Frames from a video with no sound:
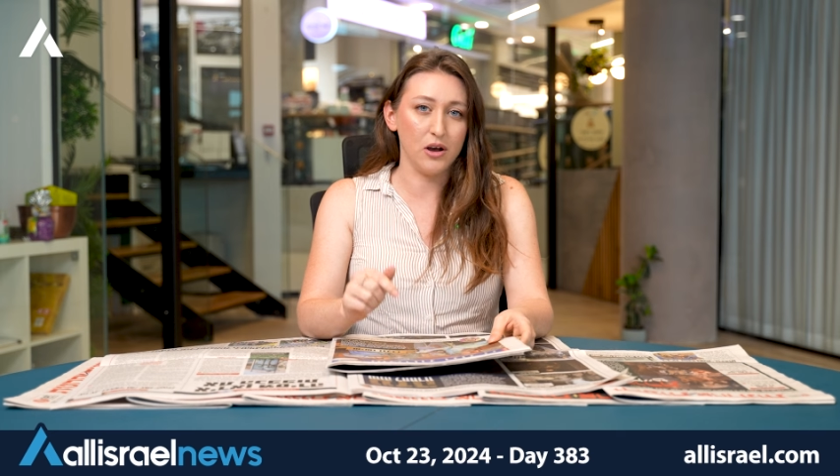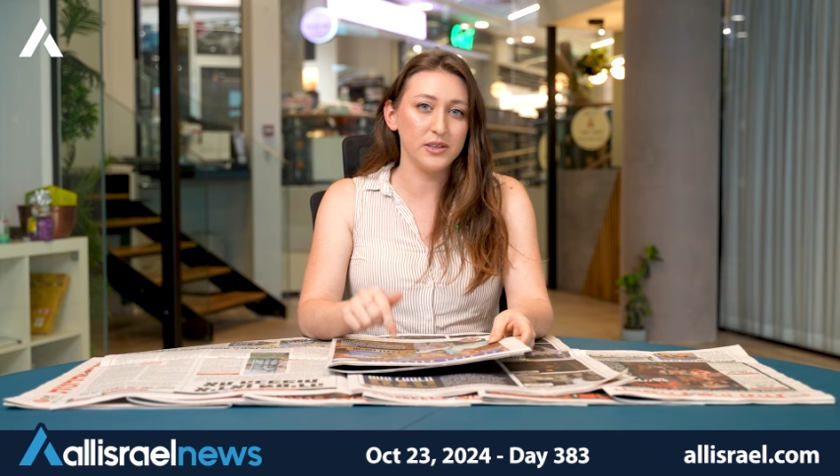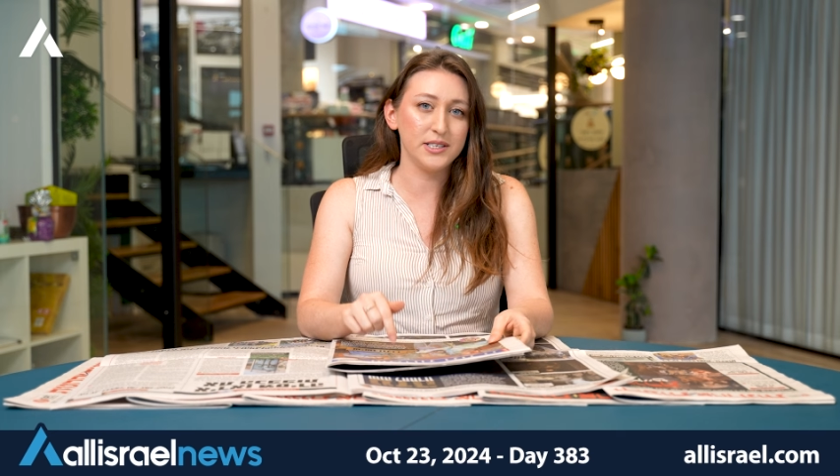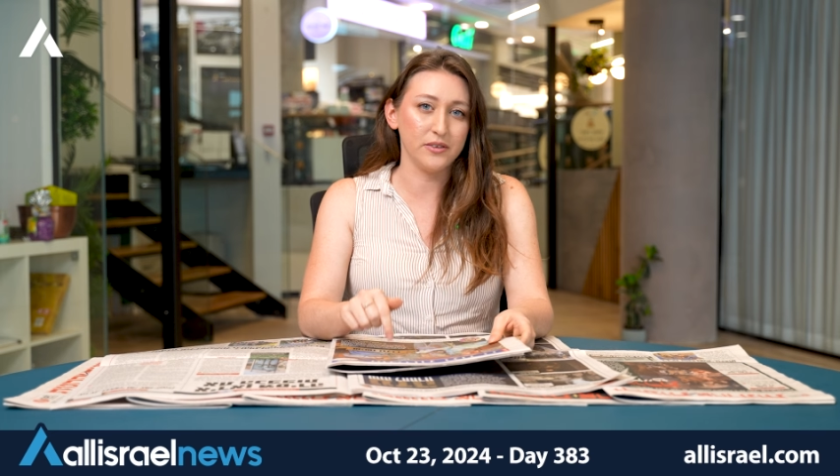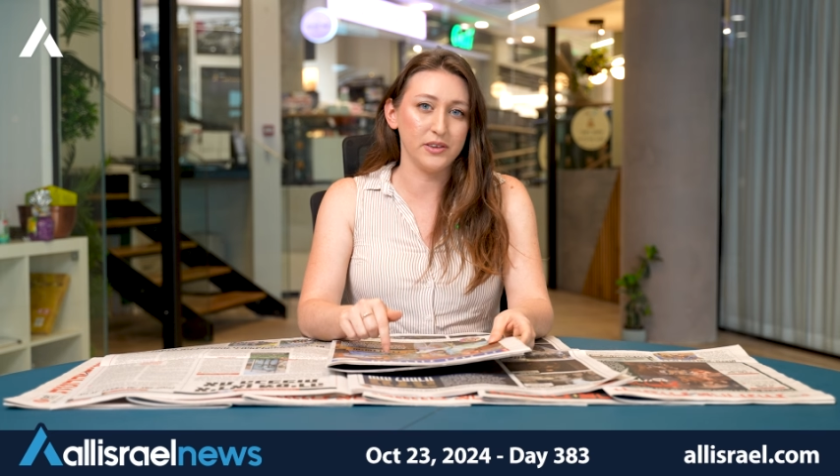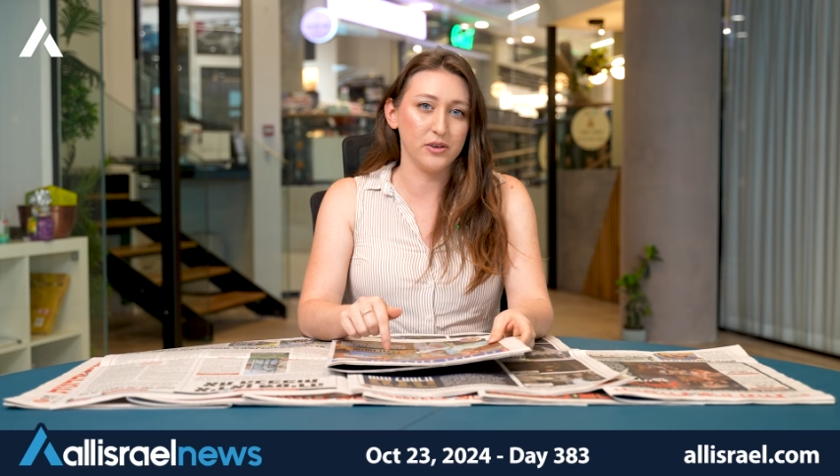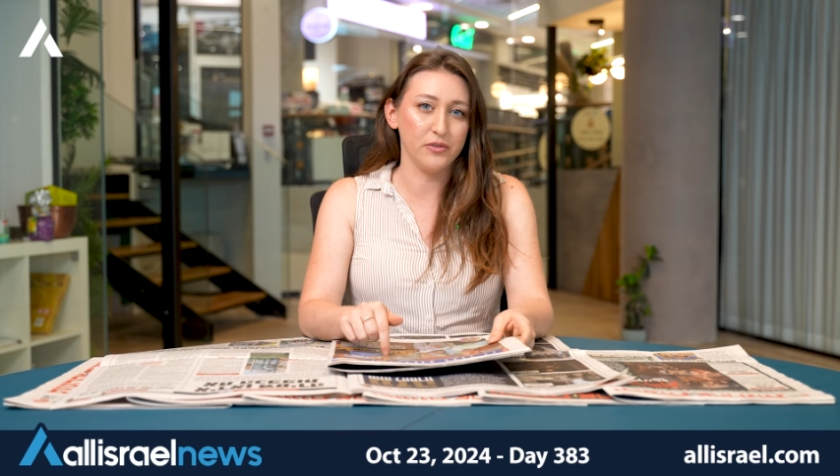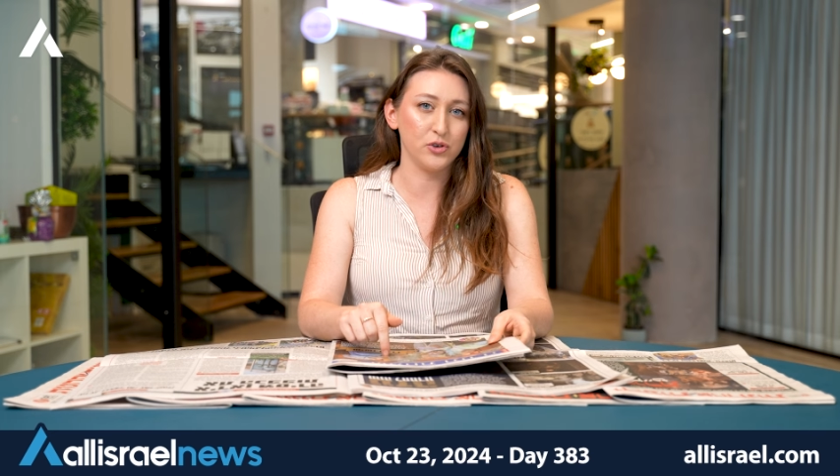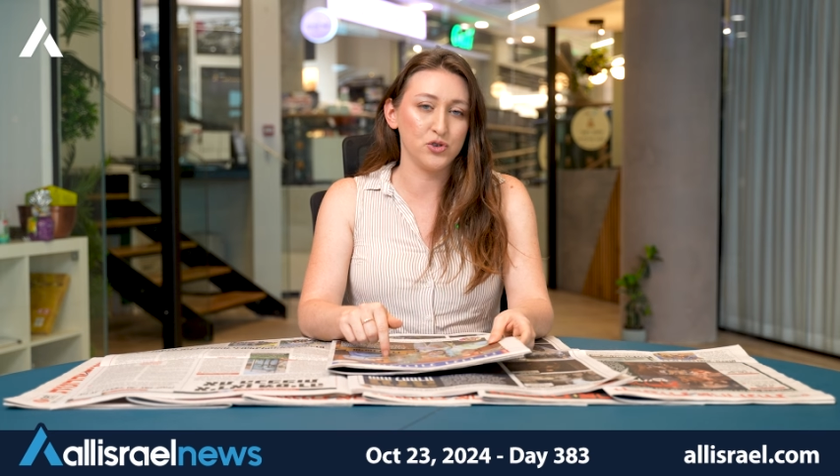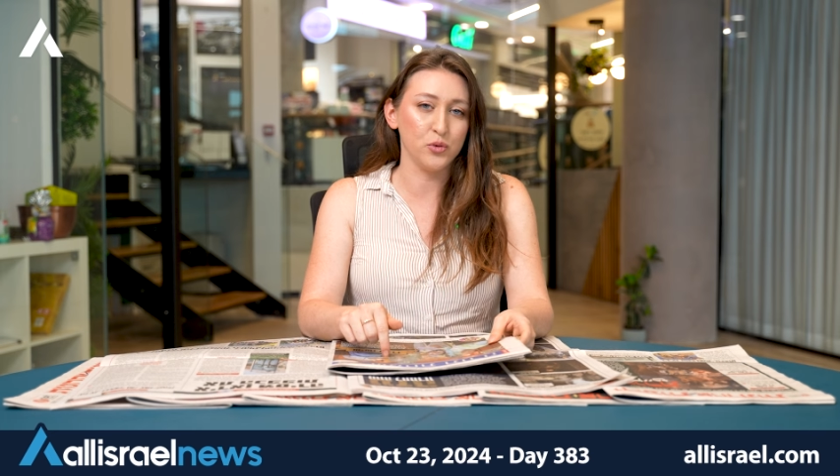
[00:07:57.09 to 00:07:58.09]
on the 7th
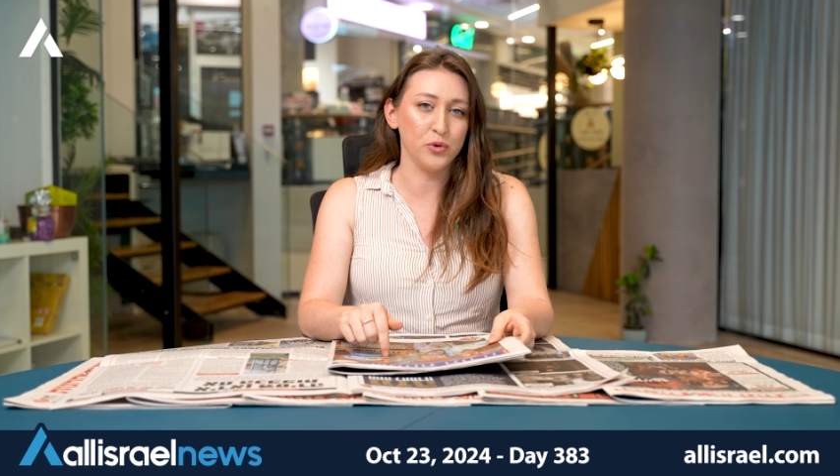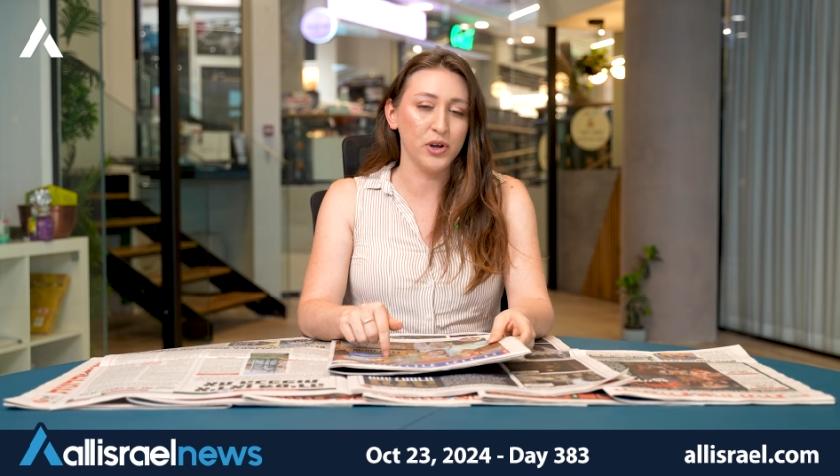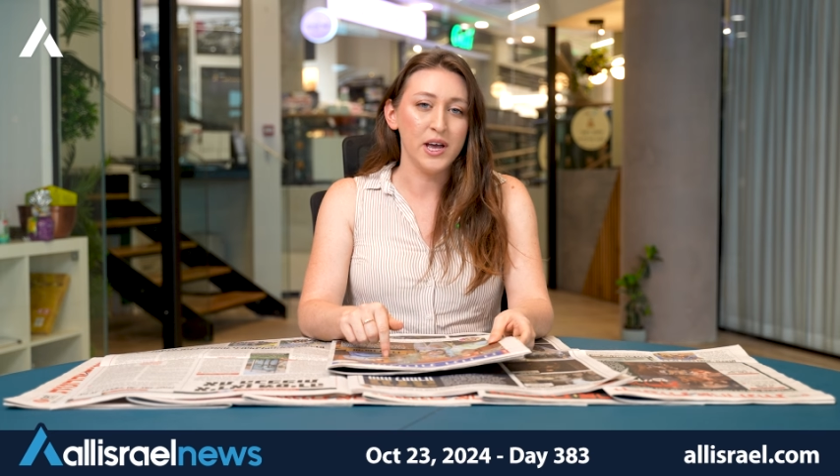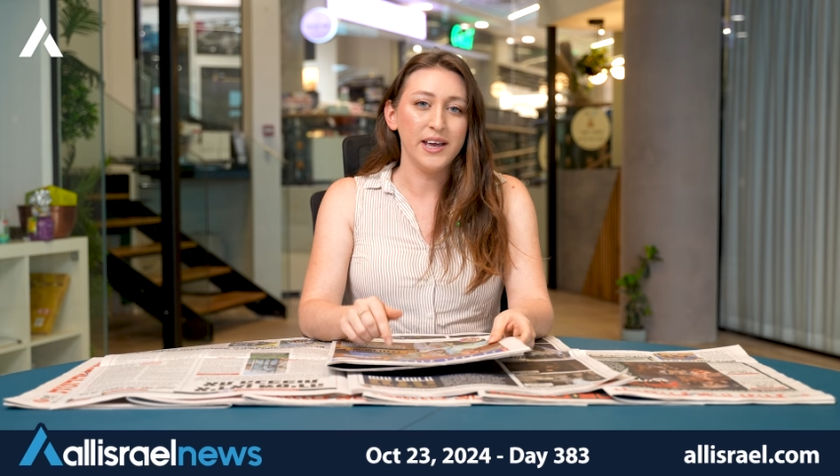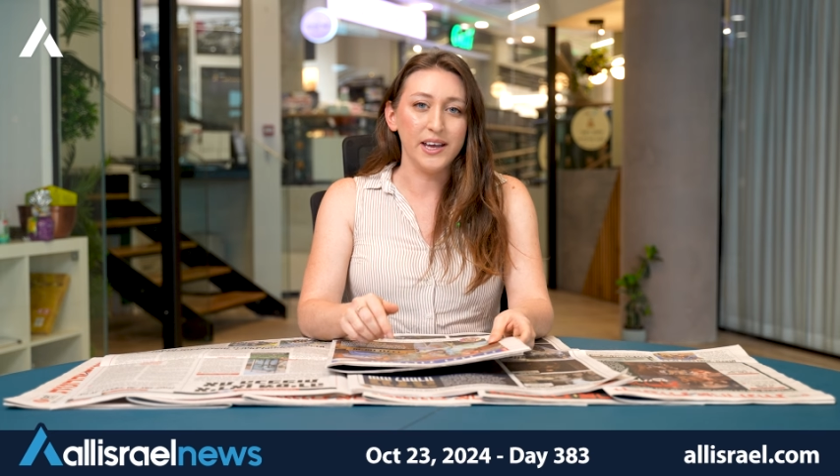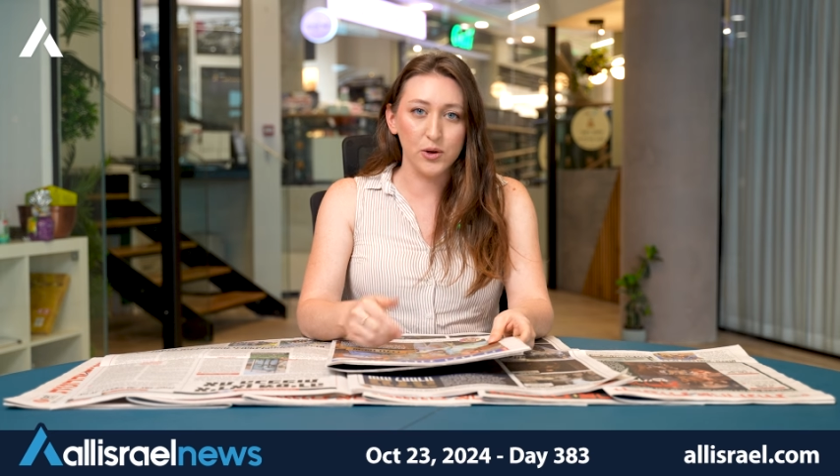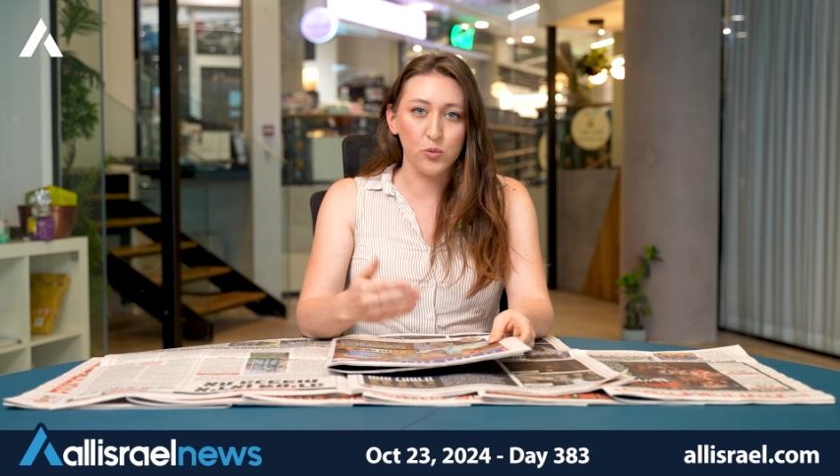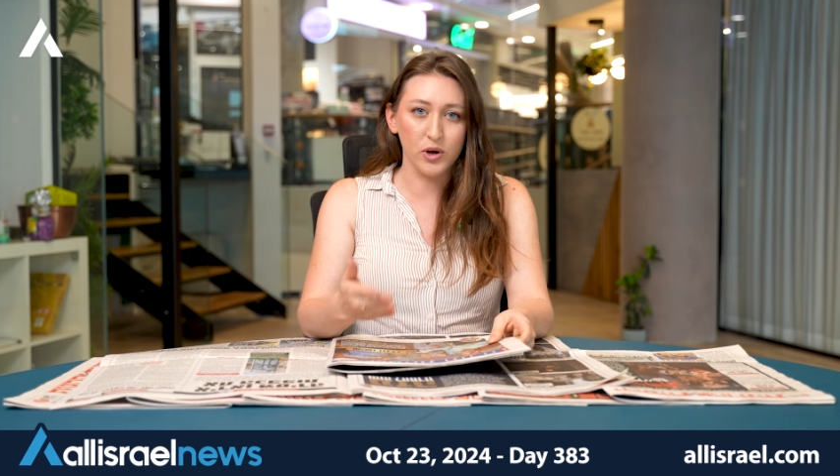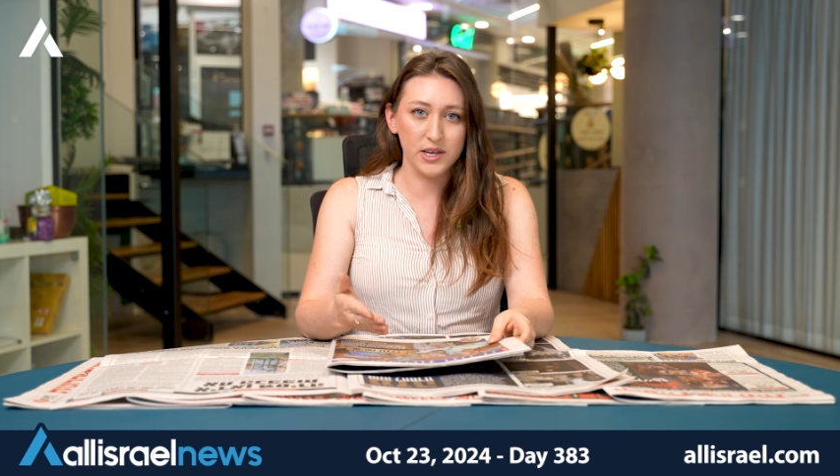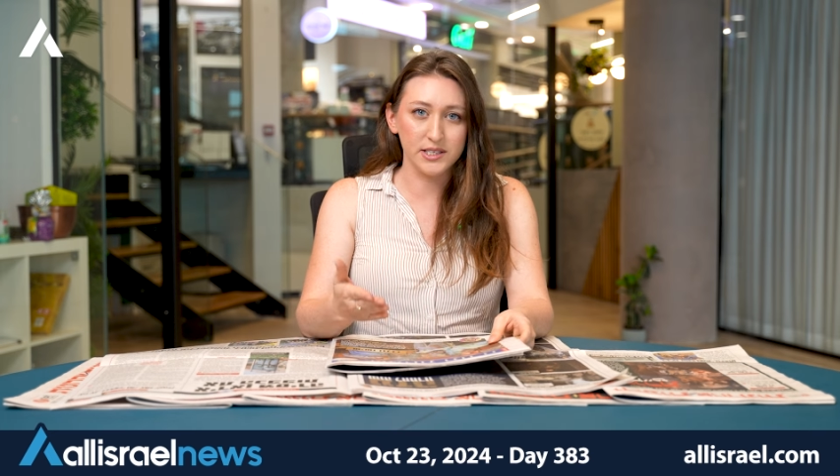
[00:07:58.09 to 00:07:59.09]
of October, it
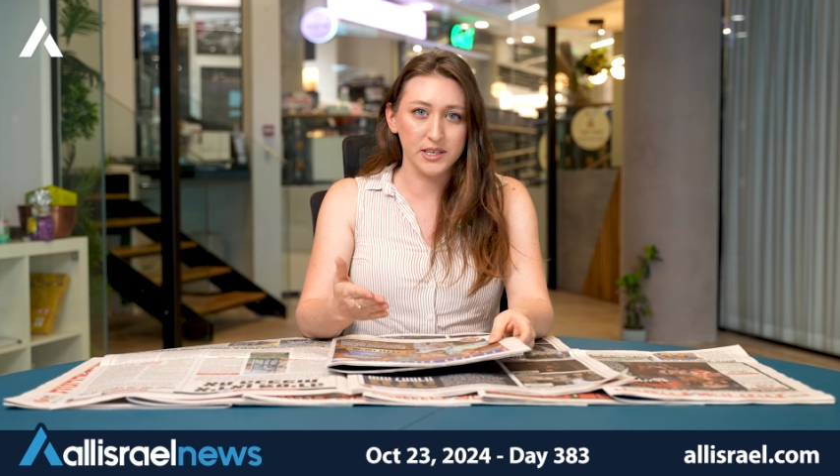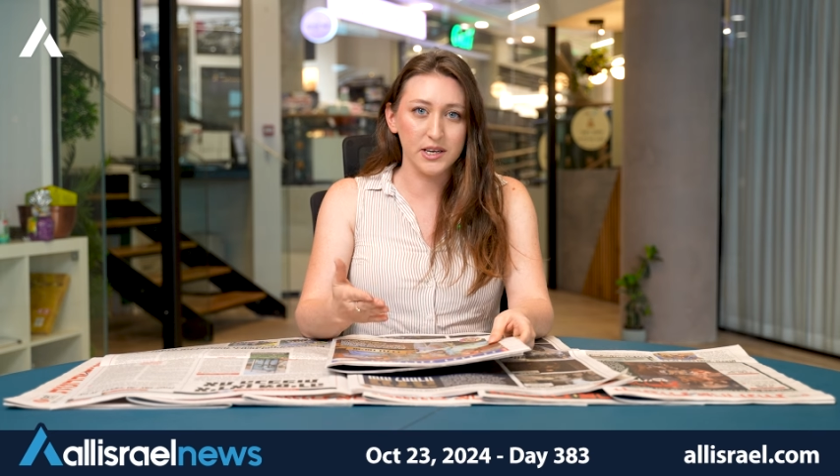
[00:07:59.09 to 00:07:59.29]
was